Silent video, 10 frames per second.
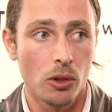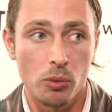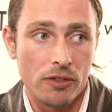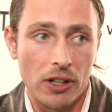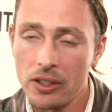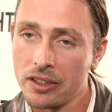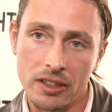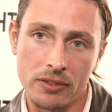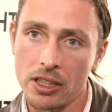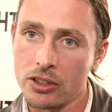with various
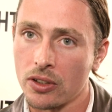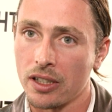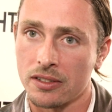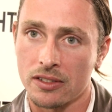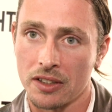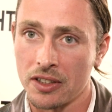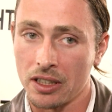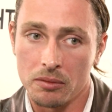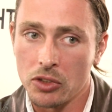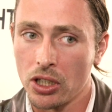different interests. I
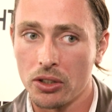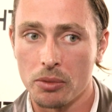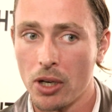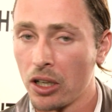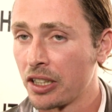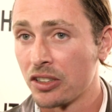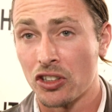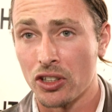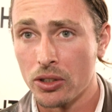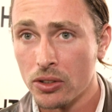think, you know, the market is
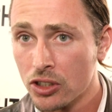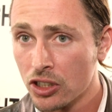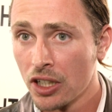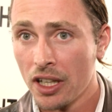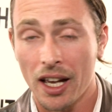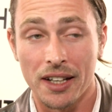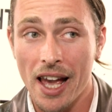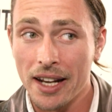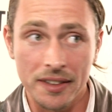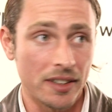huge, and
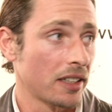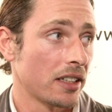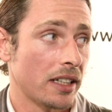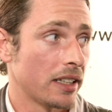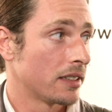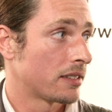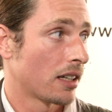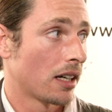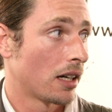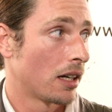anything that is
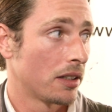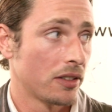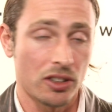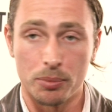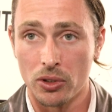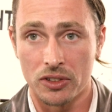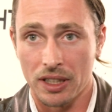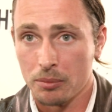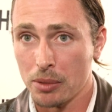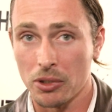
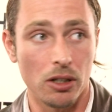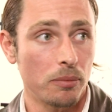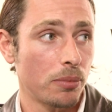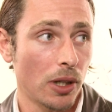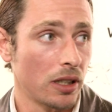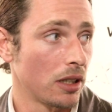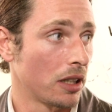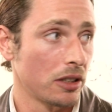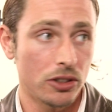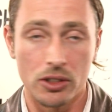supporting people
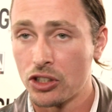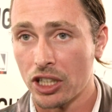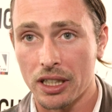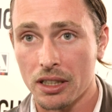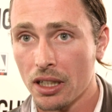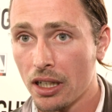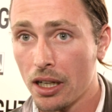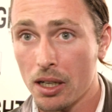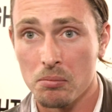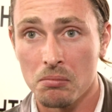like Eugene,
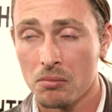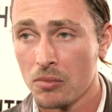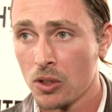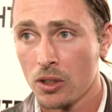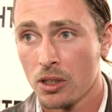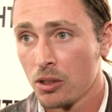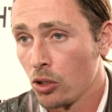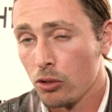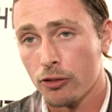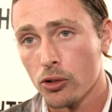
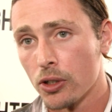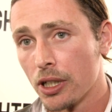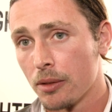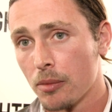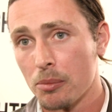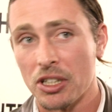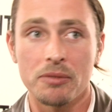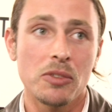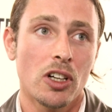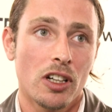all for it. I mean,
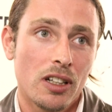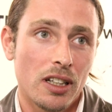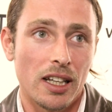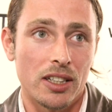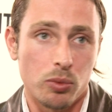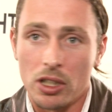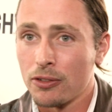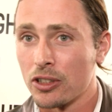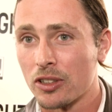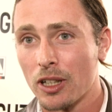it's
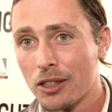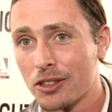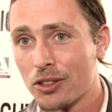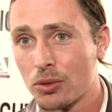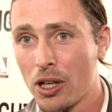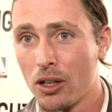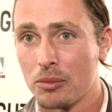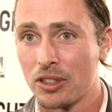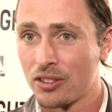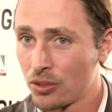wonderful it's in London as well. I
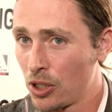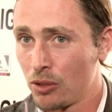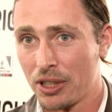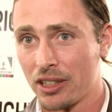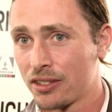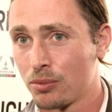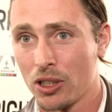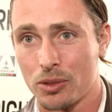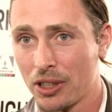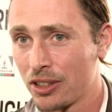mean, this is the world's
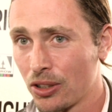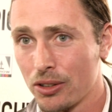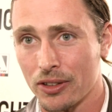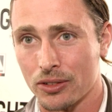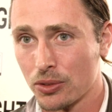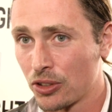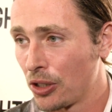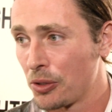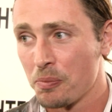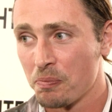biggest horror festival,
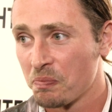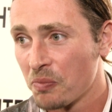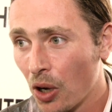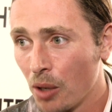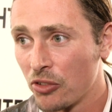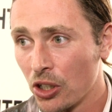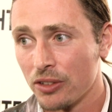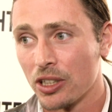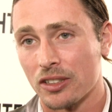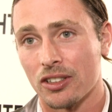so I'm very,
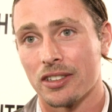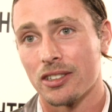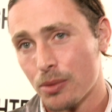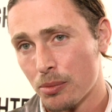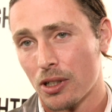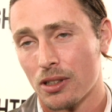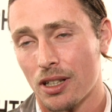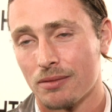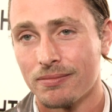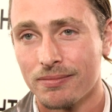very excited to be part of that.